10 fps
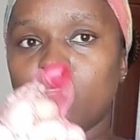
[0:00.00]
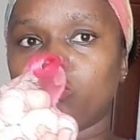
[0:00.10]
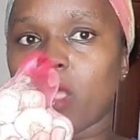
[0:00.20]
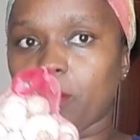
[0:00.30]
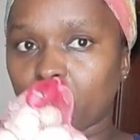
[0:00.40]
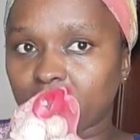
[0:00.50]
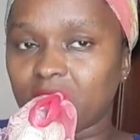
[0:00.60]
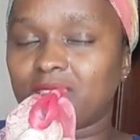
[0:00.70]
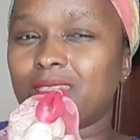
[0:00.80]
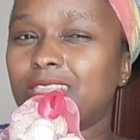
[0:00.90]
So I bought
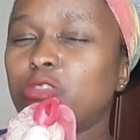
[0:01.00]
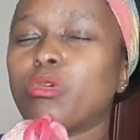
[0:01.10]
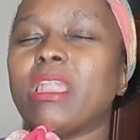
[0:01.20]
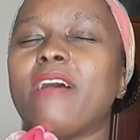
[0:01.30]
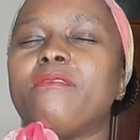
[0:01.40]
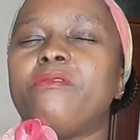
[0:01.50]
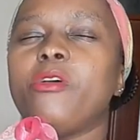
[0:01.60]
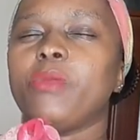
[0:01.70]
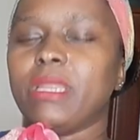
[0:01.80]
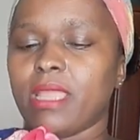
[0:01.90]
this. This one are
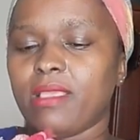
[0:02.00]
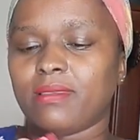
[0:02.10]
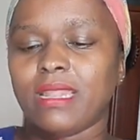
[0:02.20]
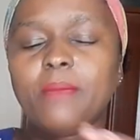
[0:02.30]
very nice.